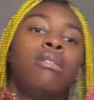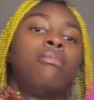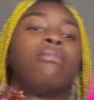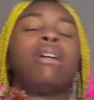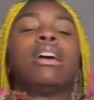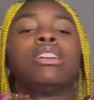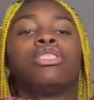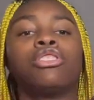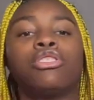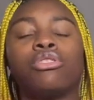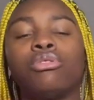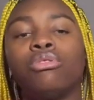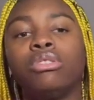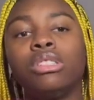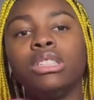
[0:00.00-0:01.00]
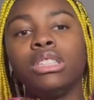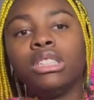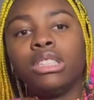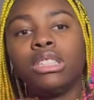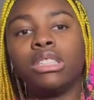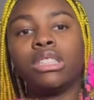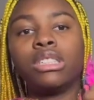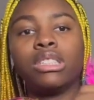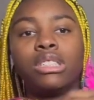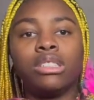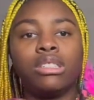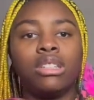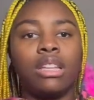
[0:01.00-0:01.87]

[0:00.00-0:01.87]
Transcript: my shoulders